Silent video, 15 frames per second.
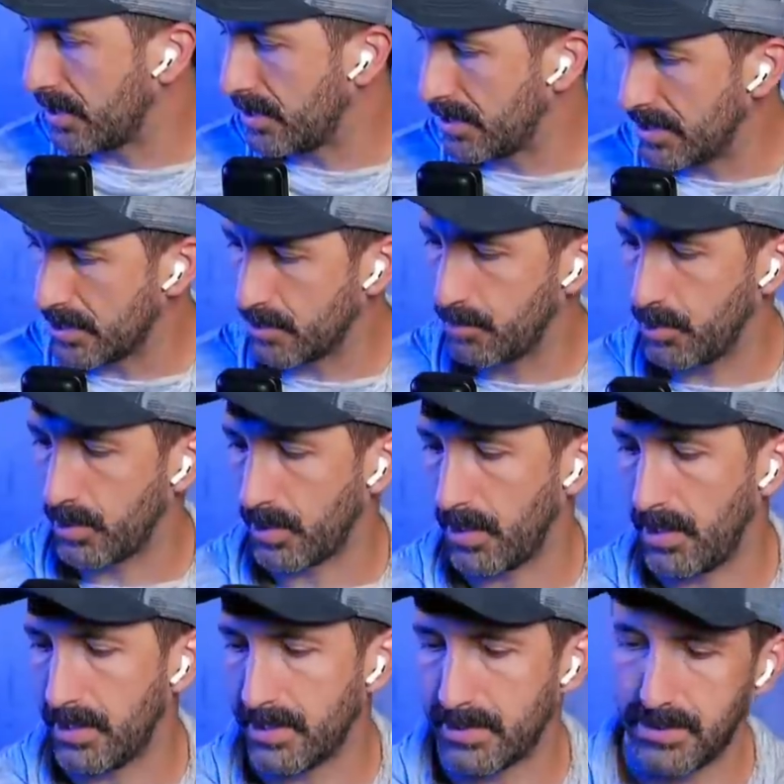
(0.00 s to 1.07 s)
in this book
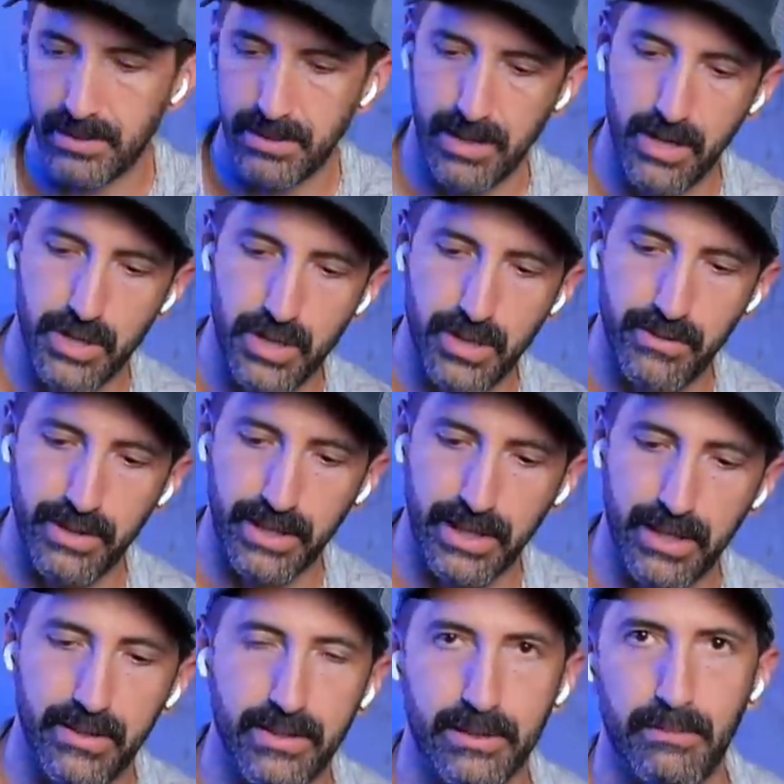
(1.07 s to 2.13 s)
on the cessation of the
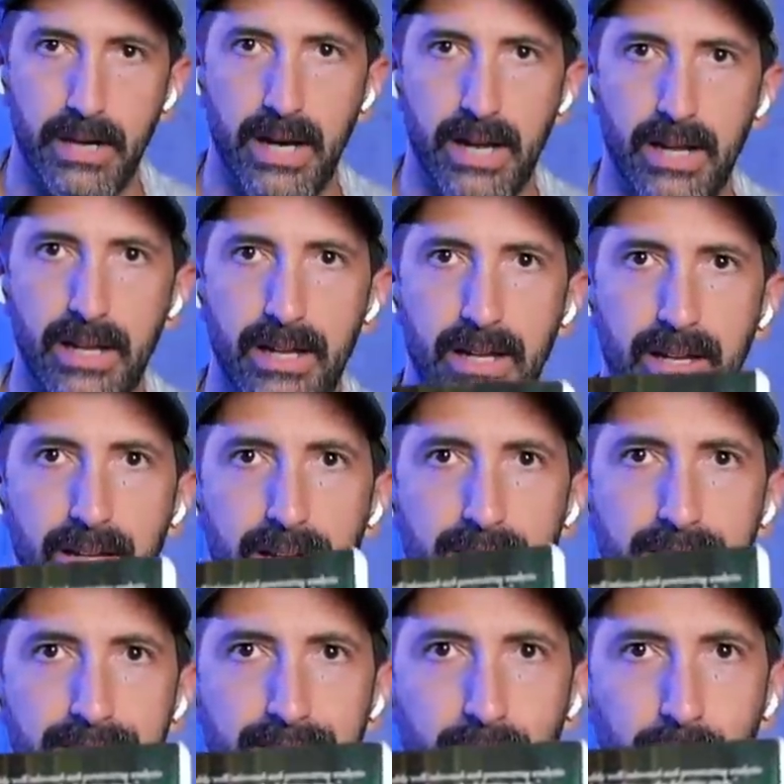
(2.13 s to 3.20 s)
charismata
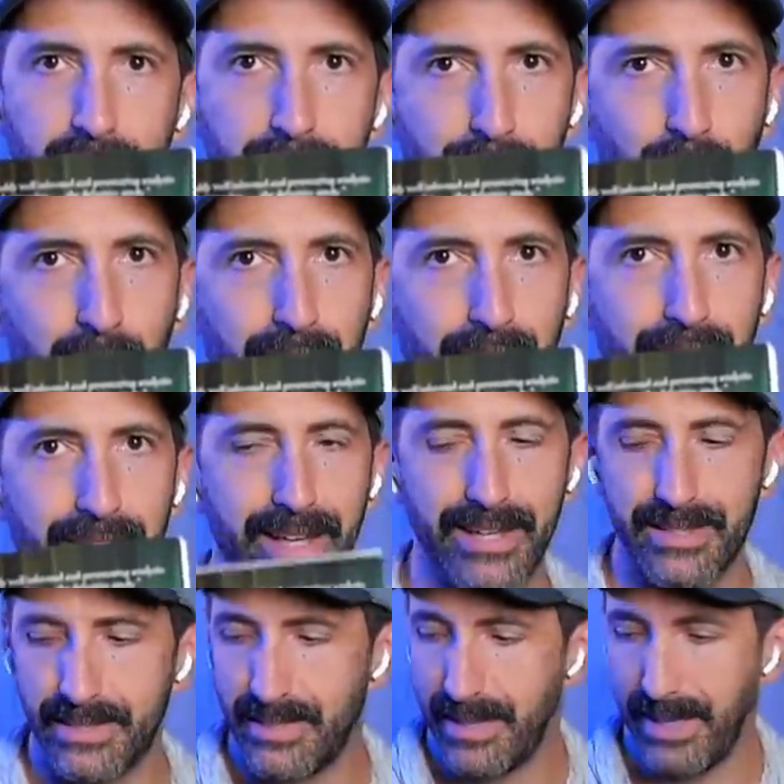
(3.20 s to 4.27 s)
so I read both of
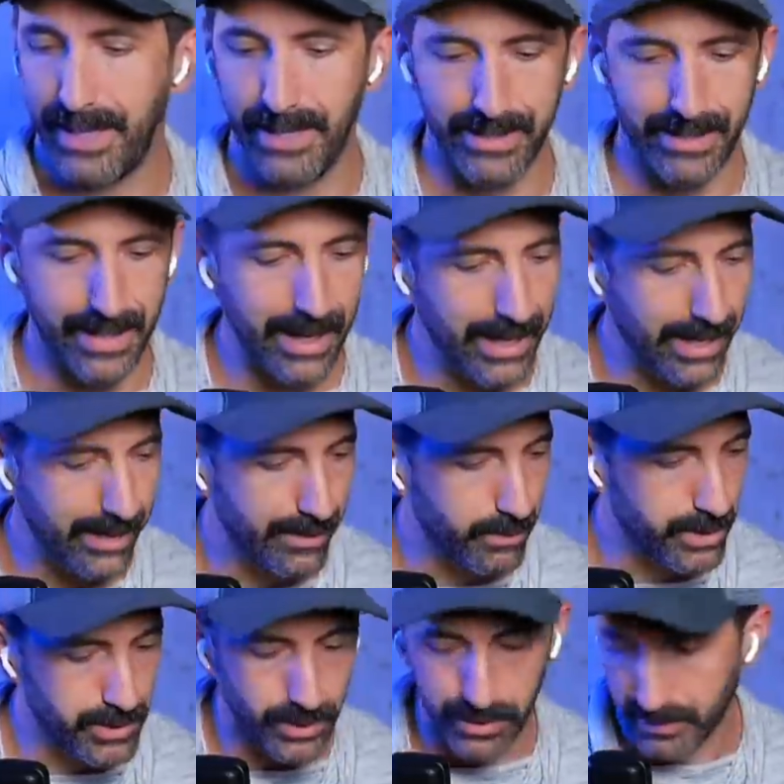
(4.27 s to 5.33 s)
these, and uh, it
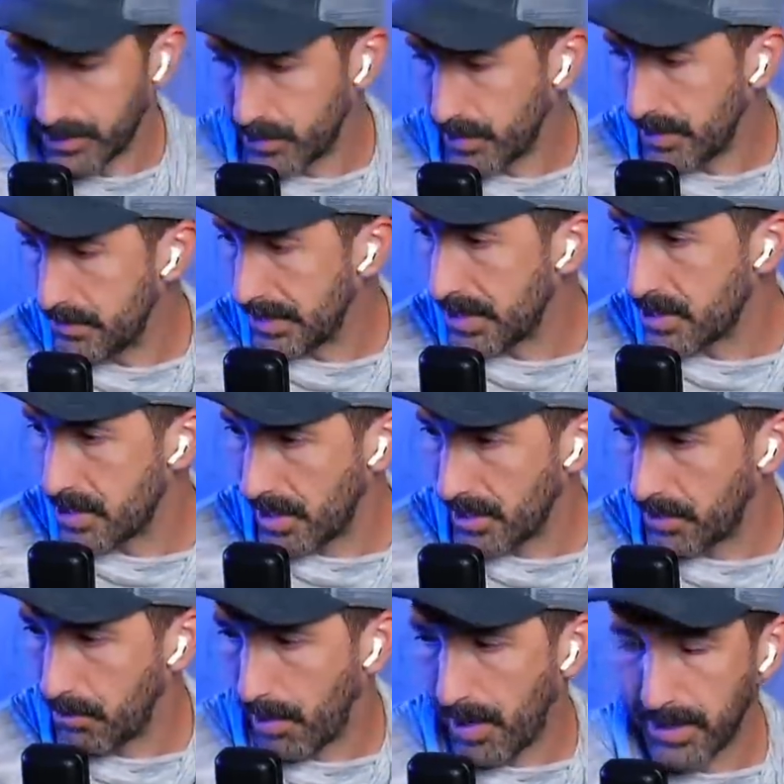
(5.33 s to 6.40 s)
was sort of a dream to get you
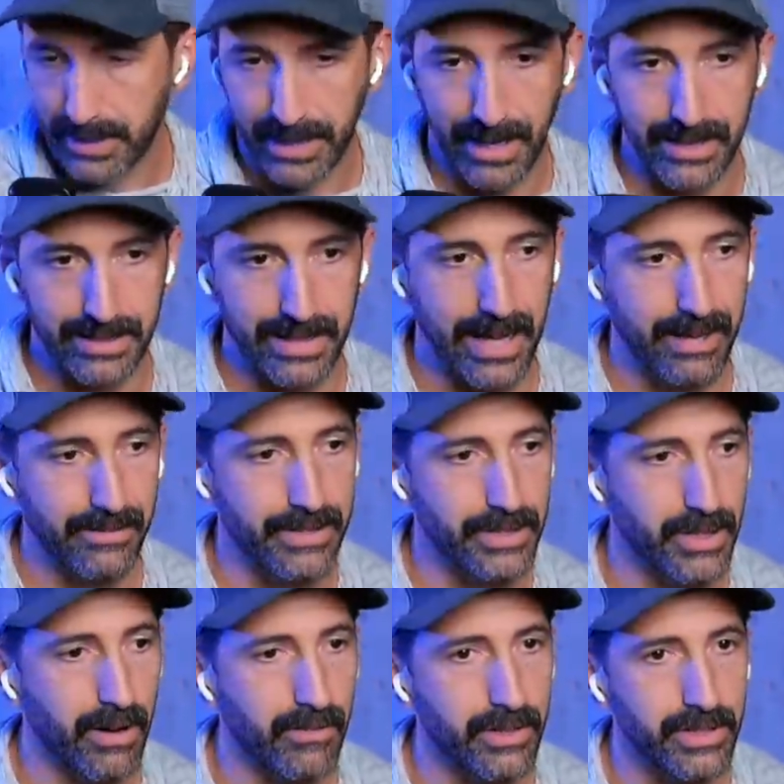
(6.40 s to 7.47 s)
on the podcast and have
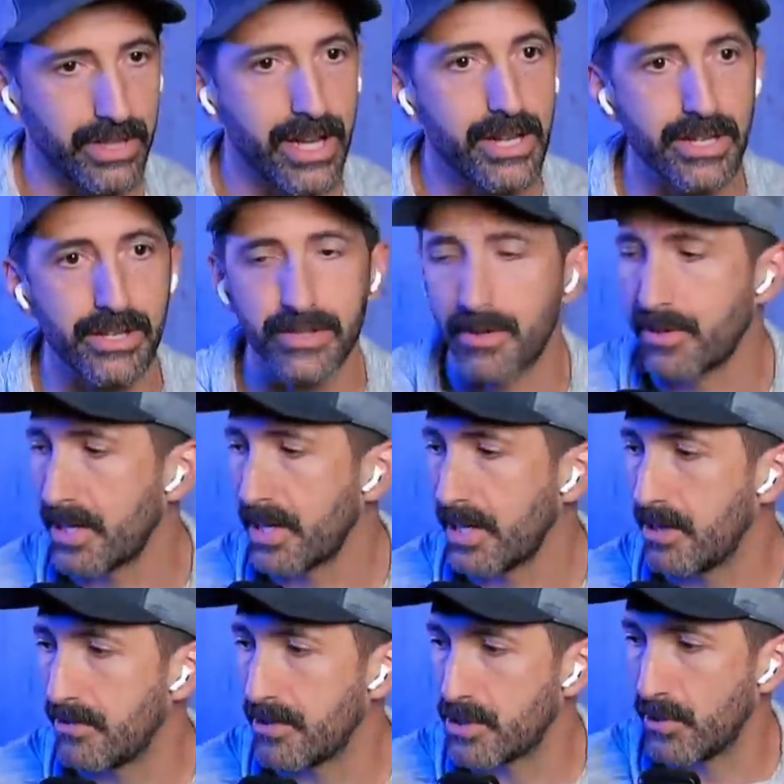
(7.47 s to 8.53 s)
this conversation. So thank
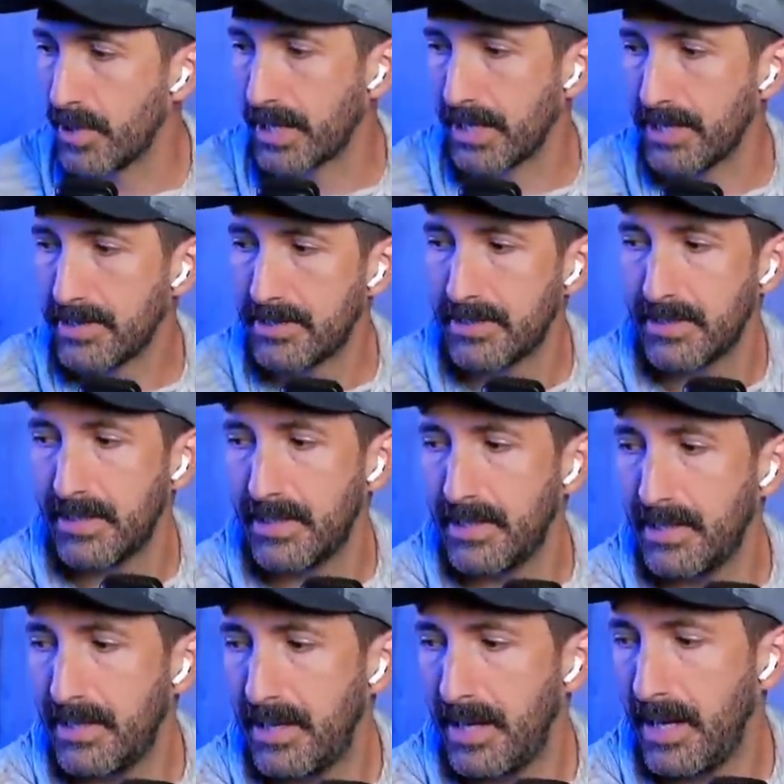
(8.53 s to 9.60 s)
you for joining us.
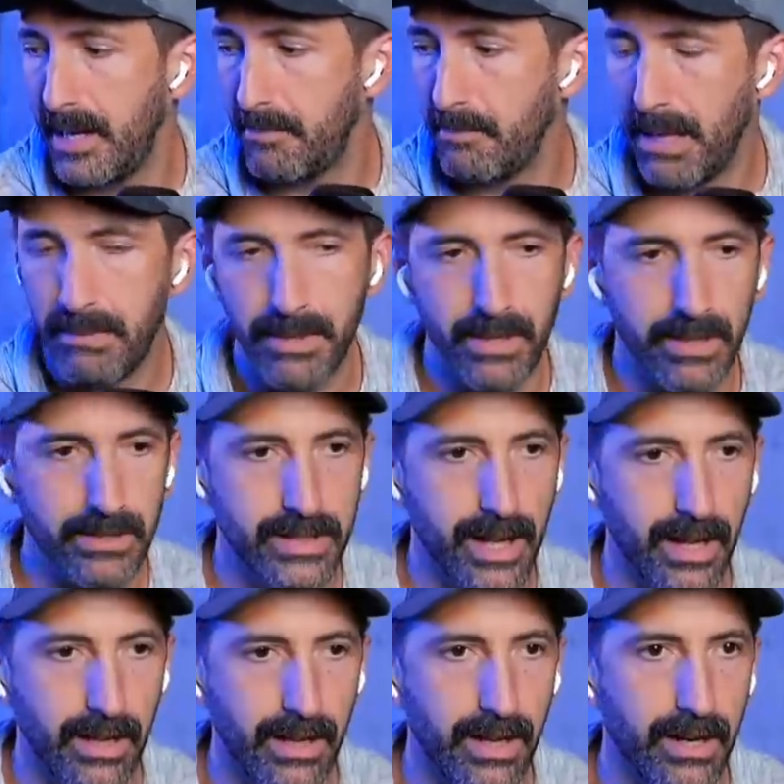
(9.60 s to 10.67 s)
Um, maybe you can
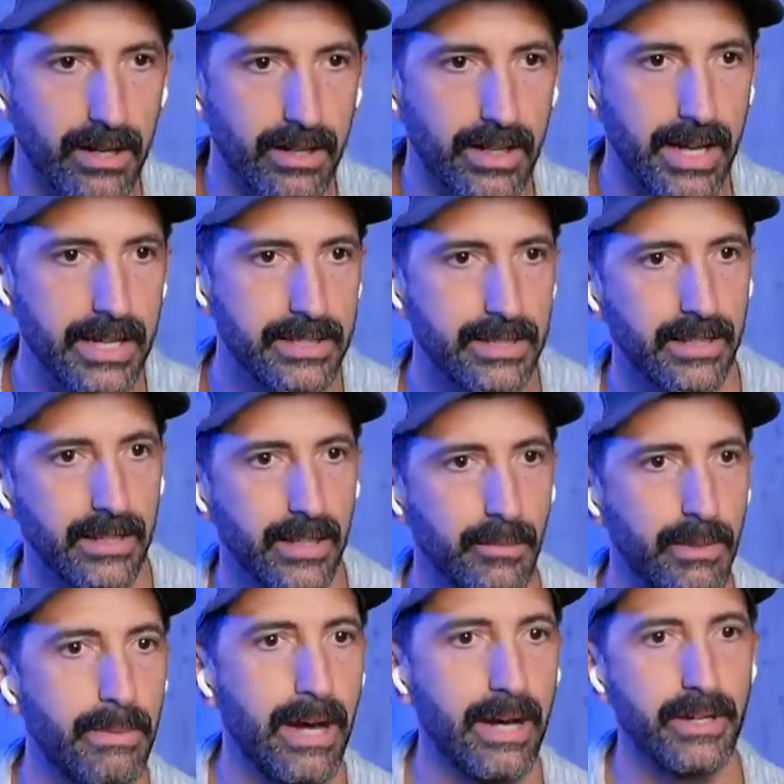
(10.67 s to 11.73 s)
tell our guests a
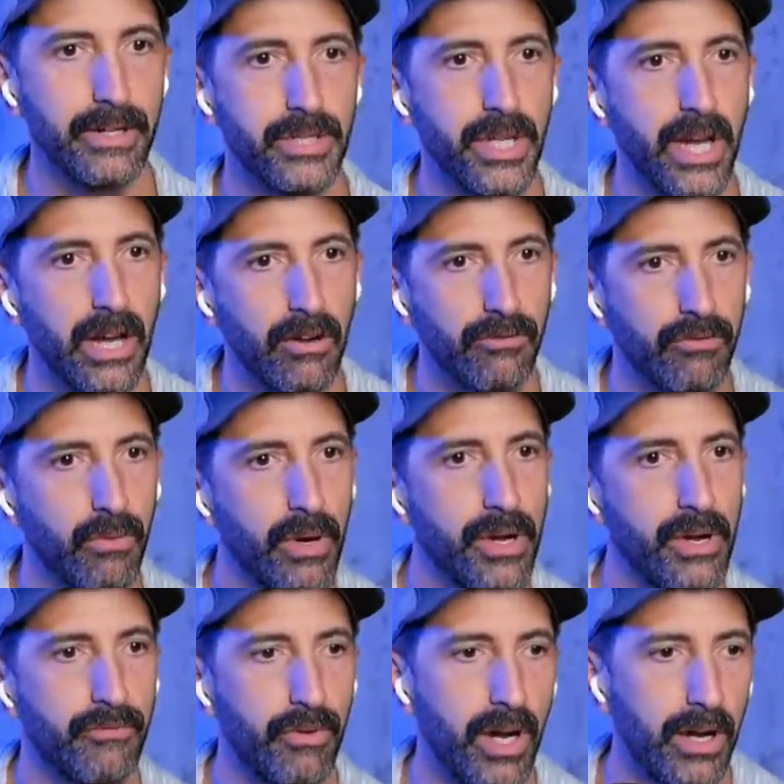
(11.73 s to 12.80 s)
little bit about yourself,
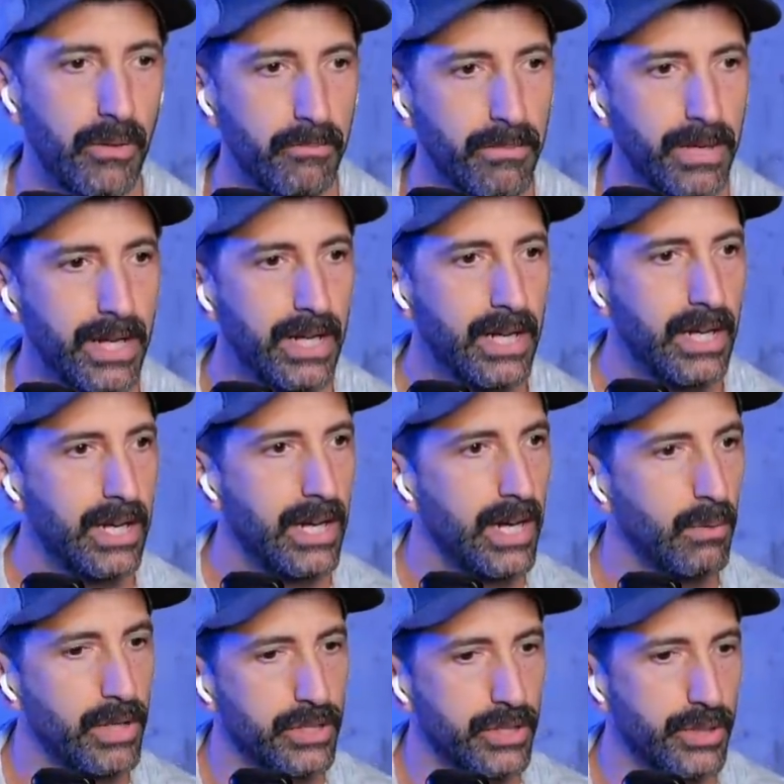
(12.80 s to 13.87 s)
where you're from,
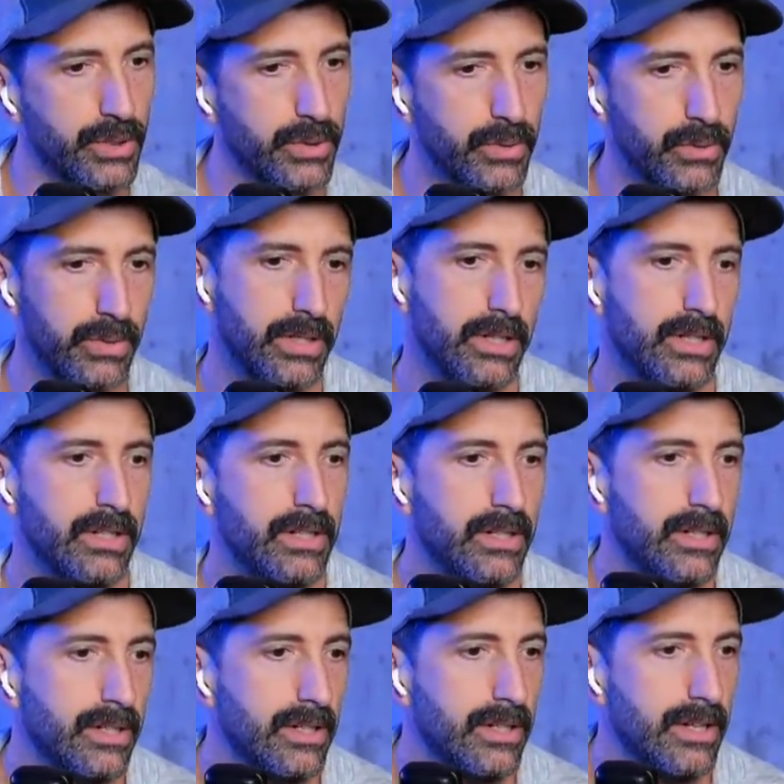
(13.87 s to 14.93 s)
uh, what you do,
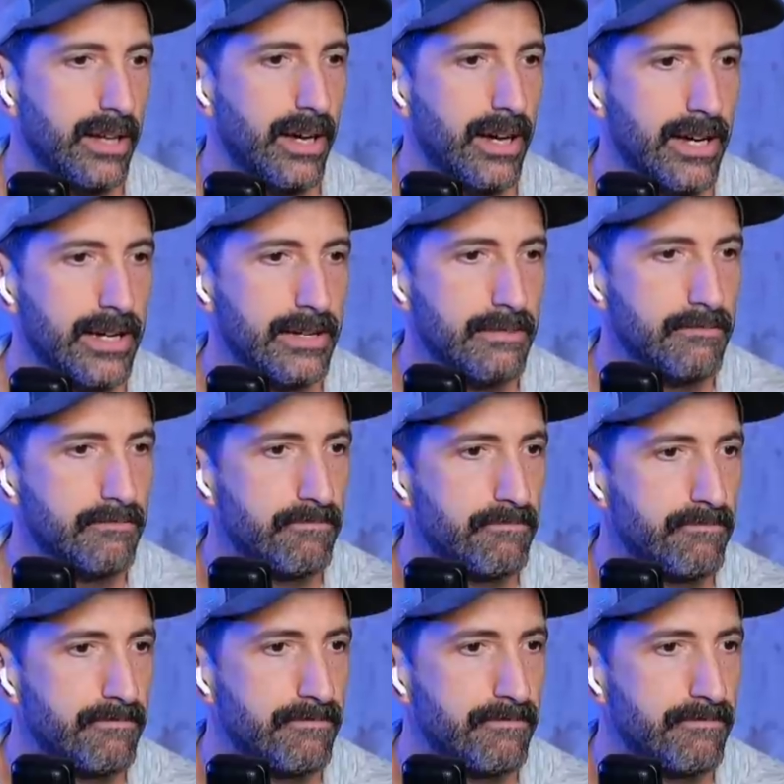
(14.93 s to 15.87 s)
um,